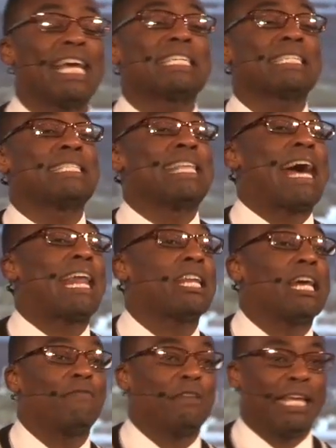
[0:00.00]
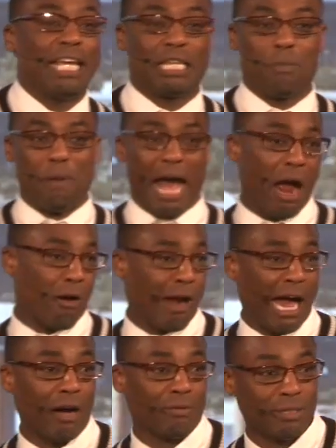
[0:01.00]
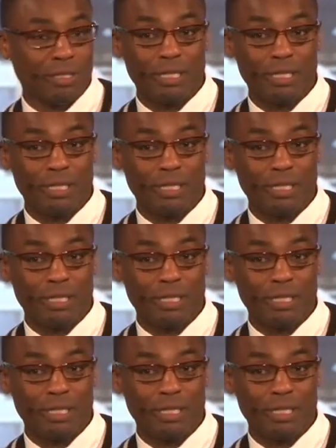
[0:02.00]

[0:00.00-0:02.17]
is not enough to get the power out.